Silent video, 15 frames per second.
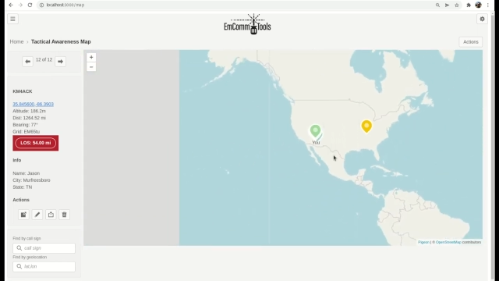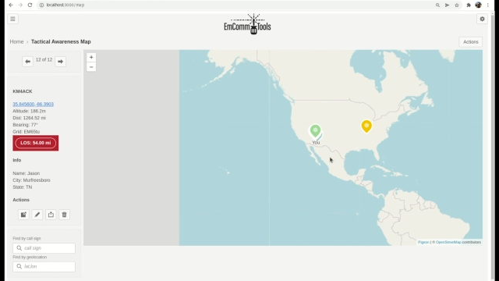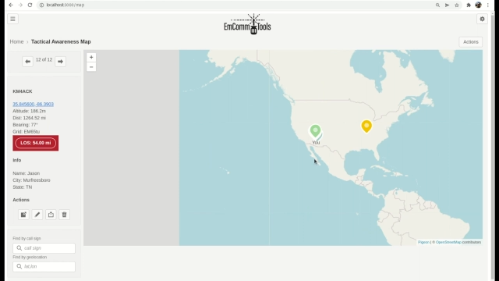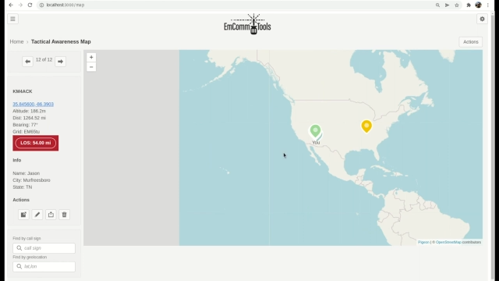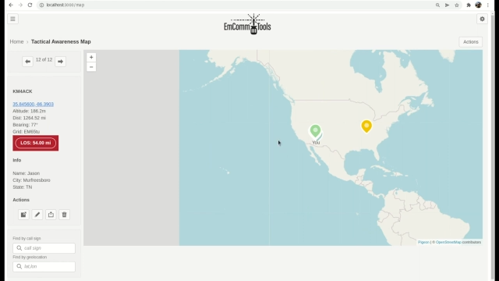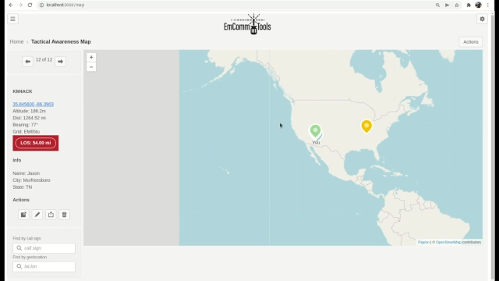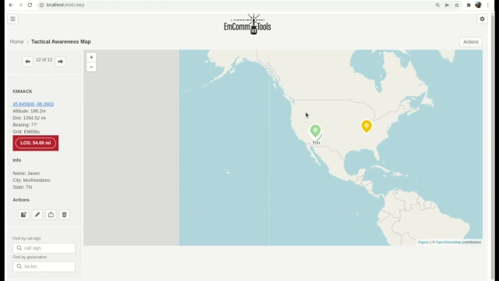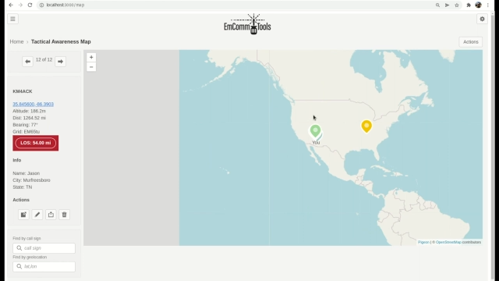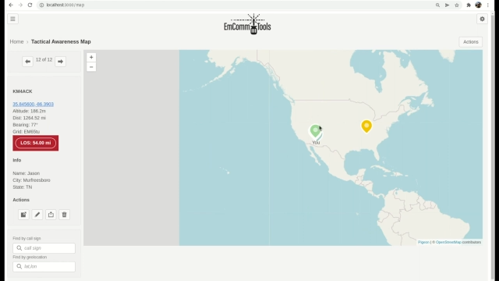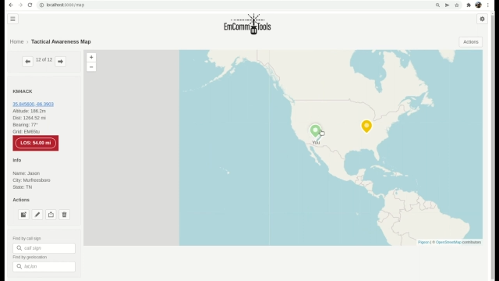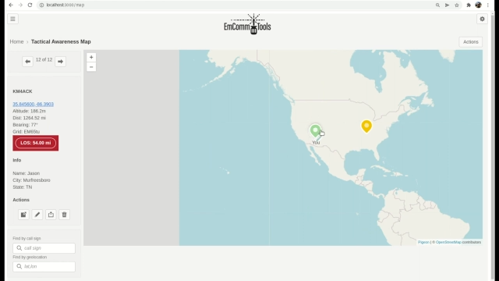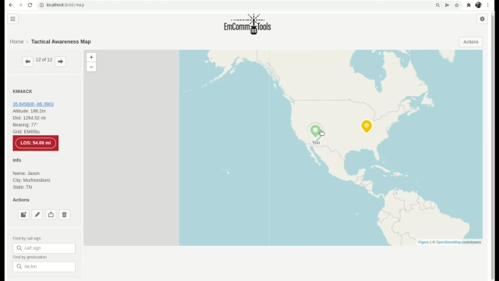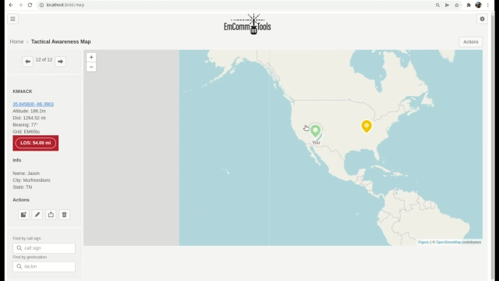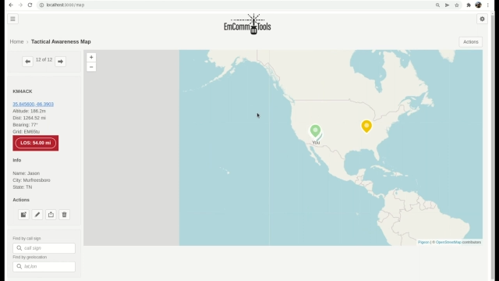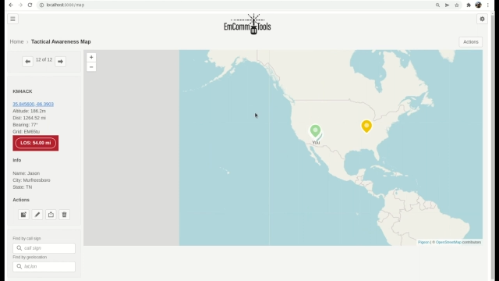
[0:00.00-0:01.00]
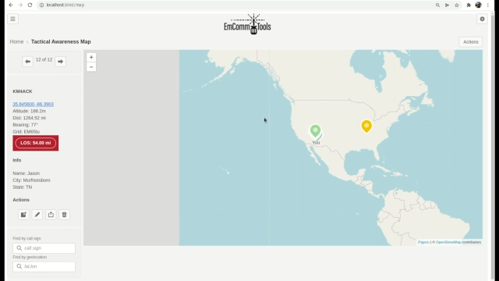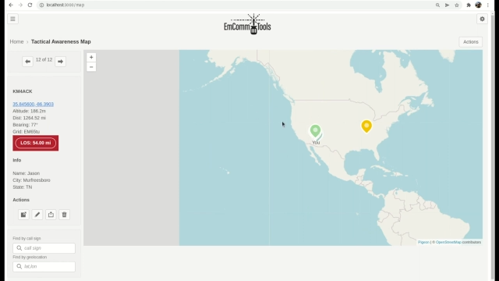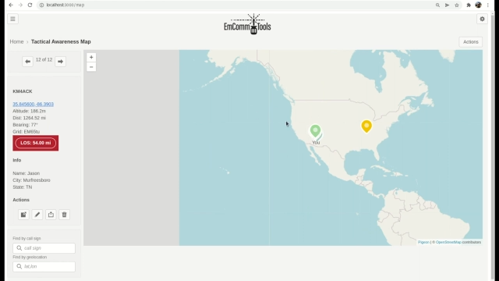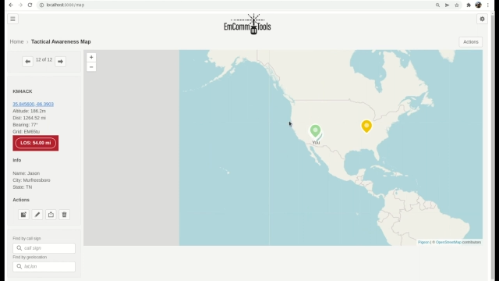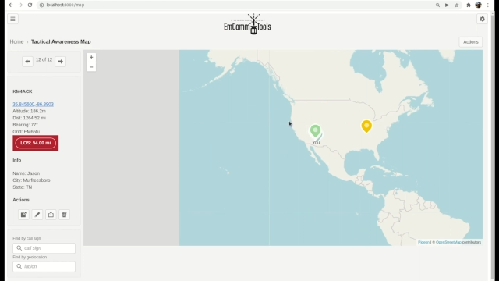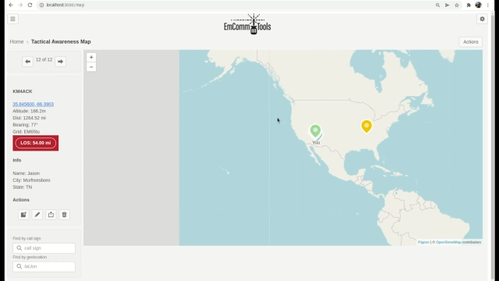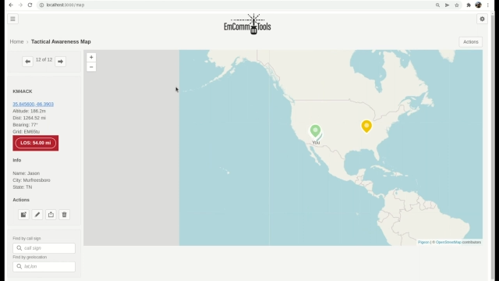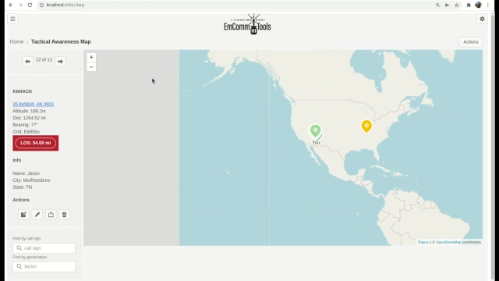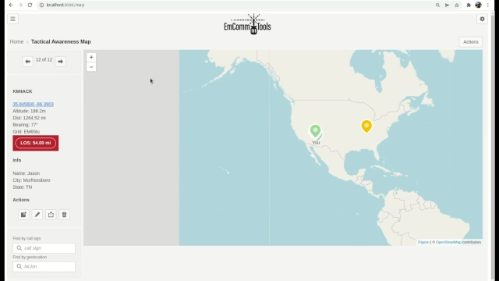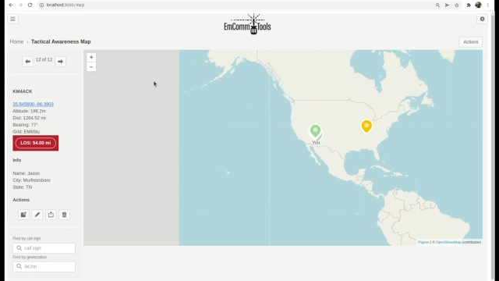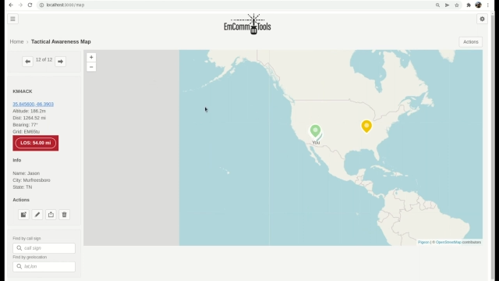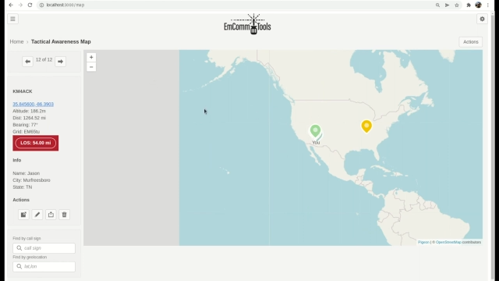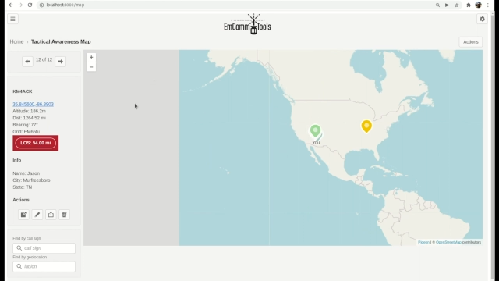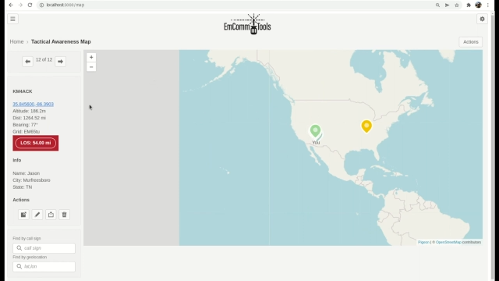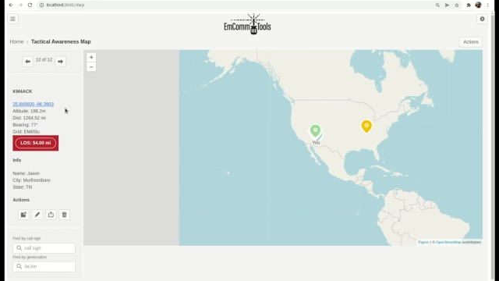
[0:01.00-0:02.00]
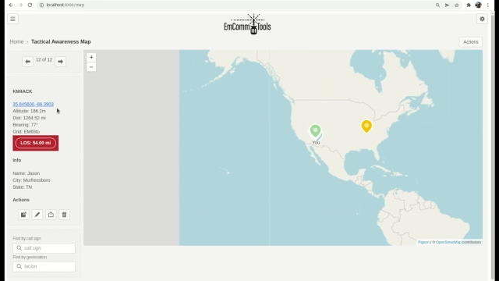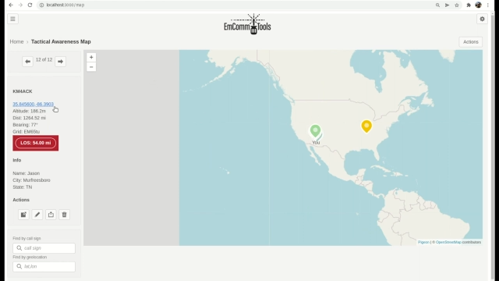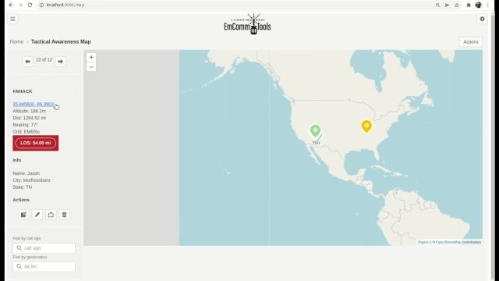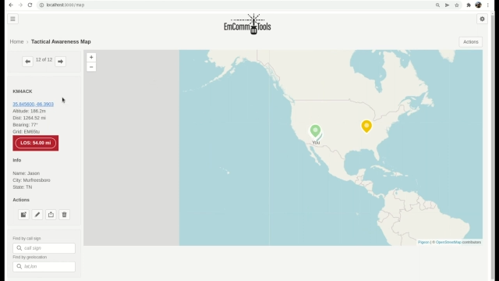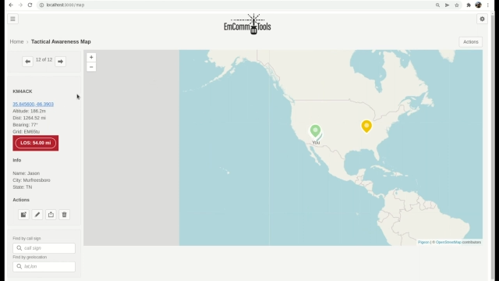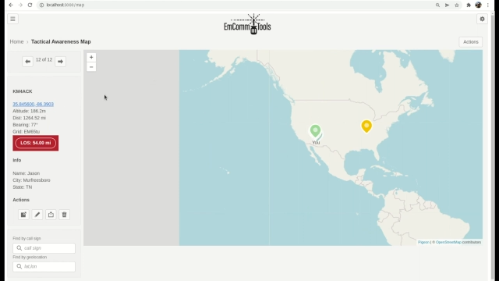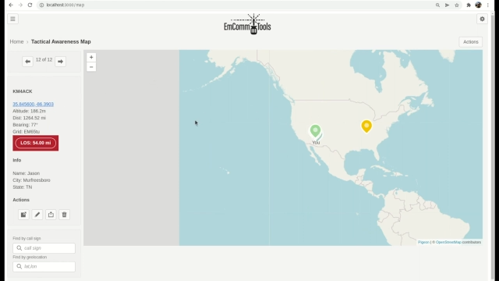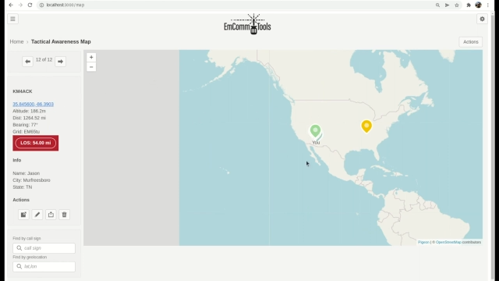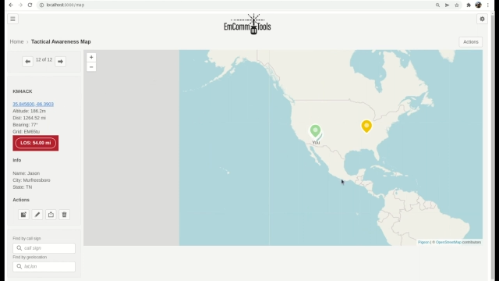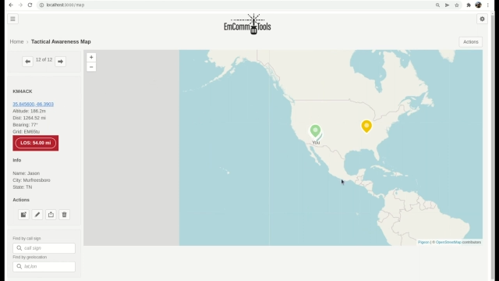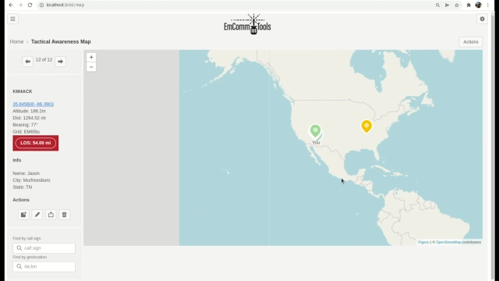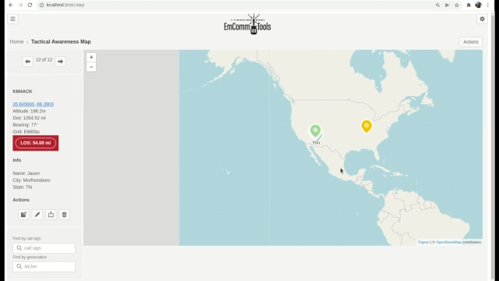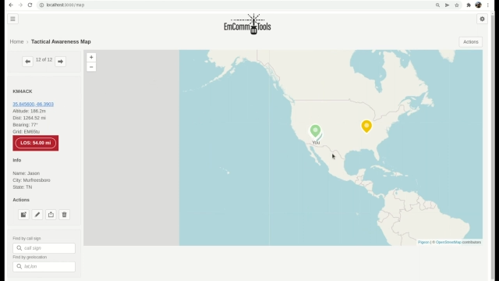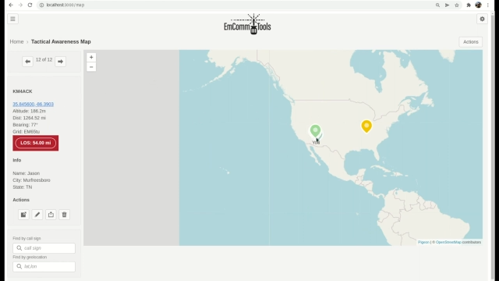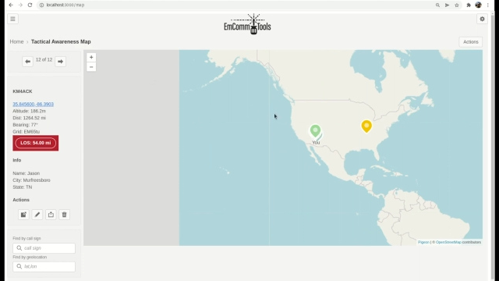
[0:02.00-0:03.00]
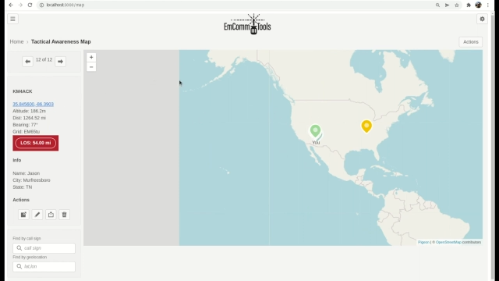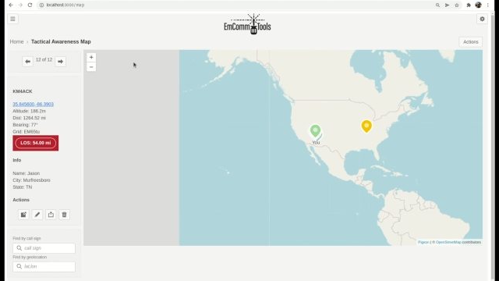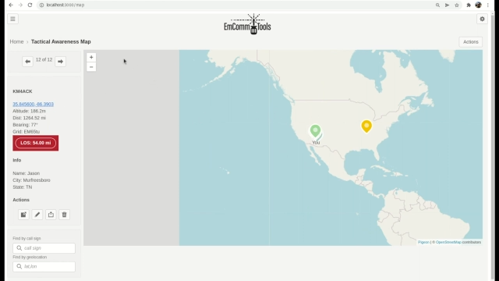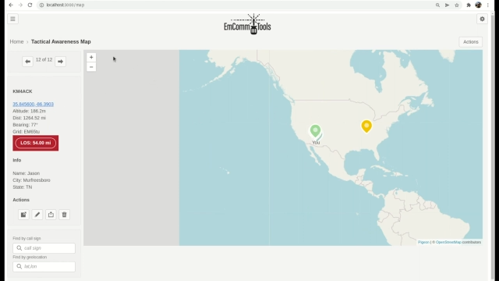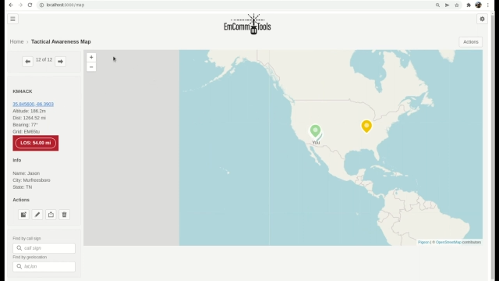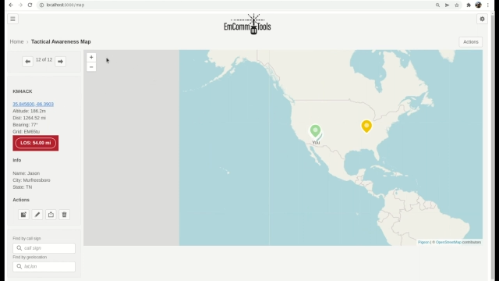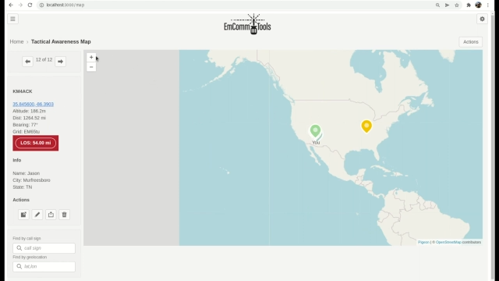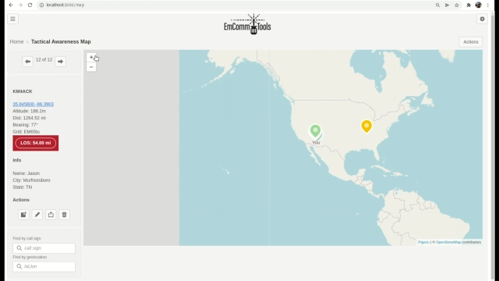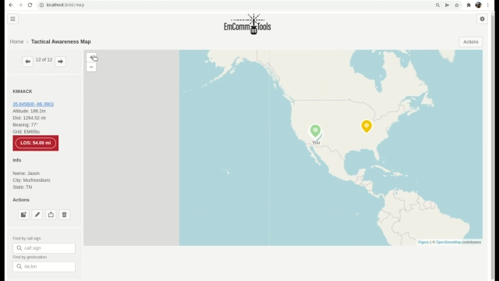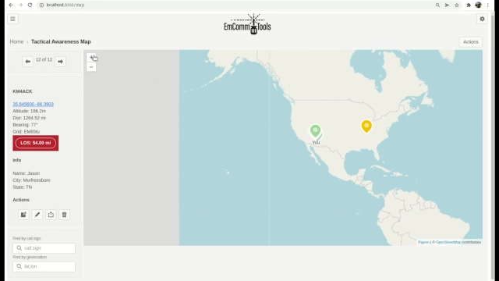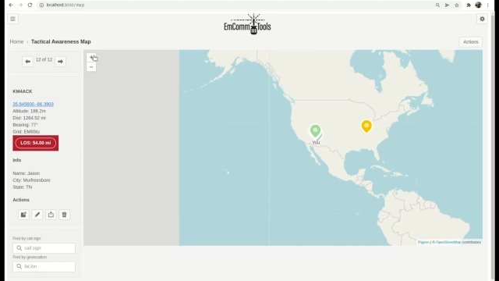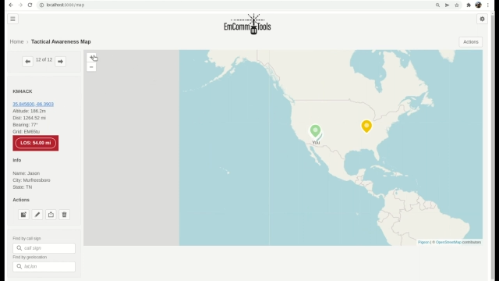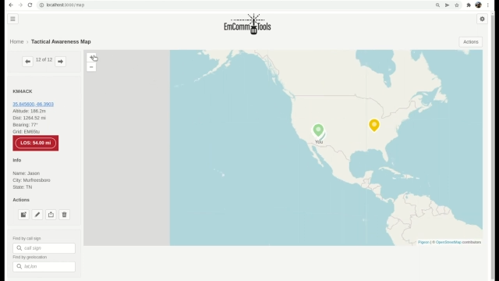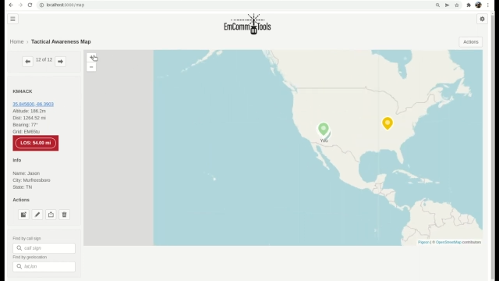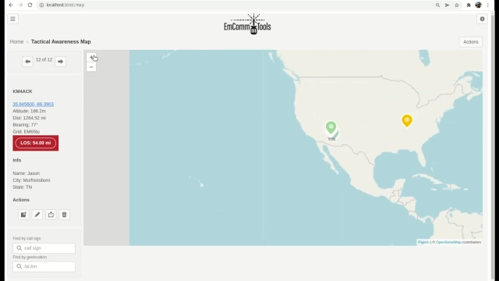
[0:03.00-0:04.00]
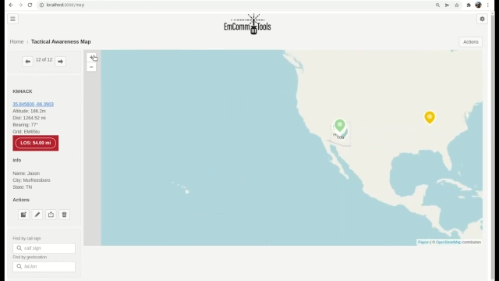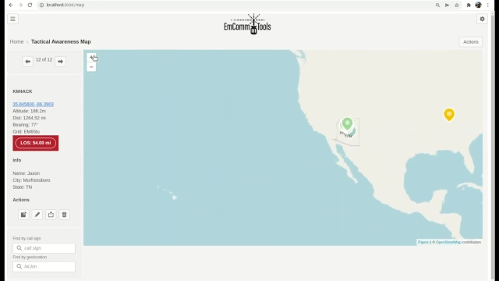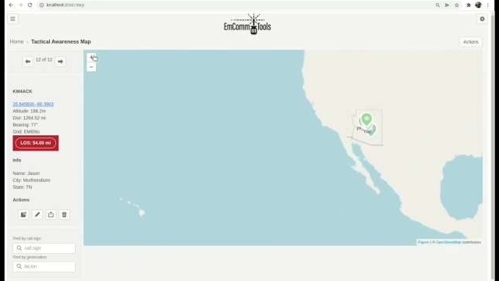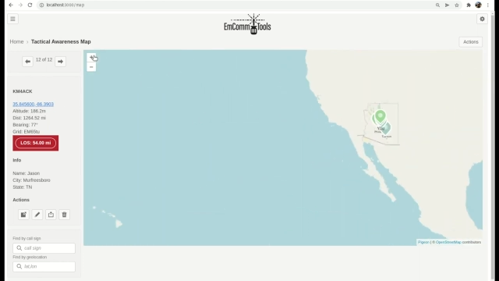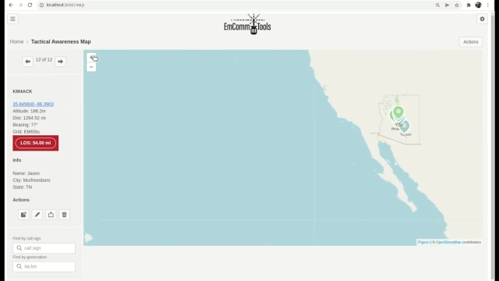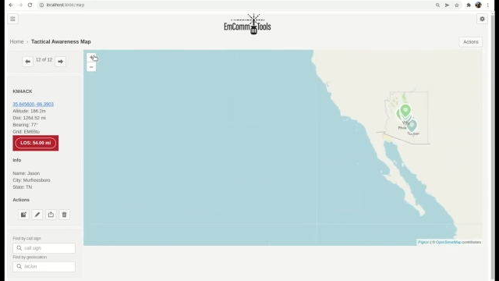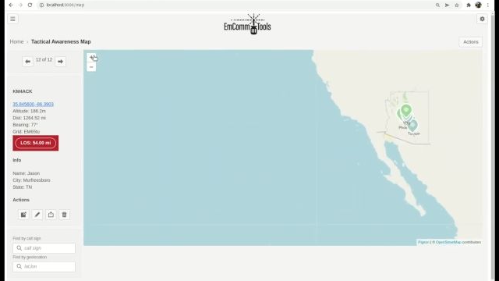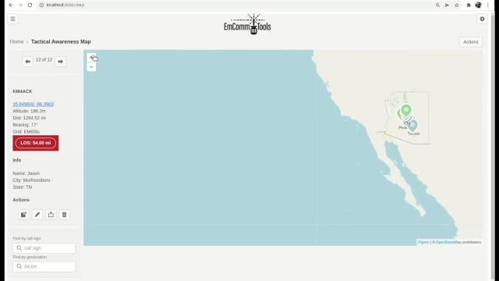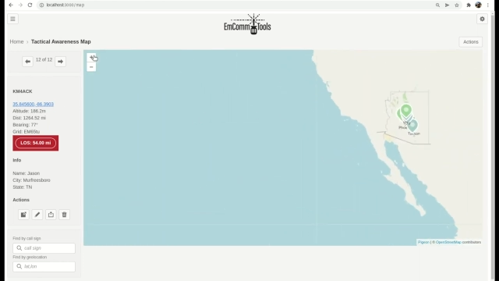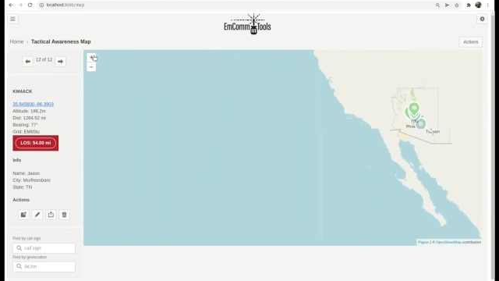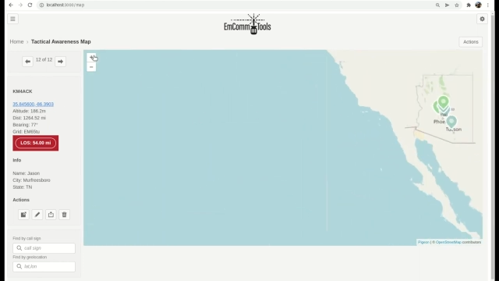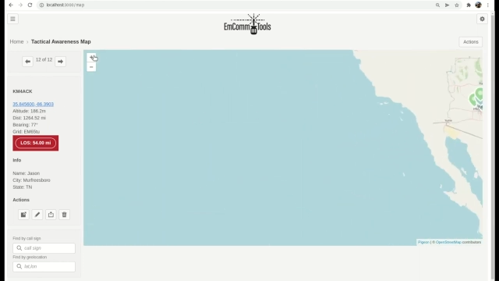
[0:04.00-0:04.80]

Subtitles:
No face is visible, so there are no lips to read.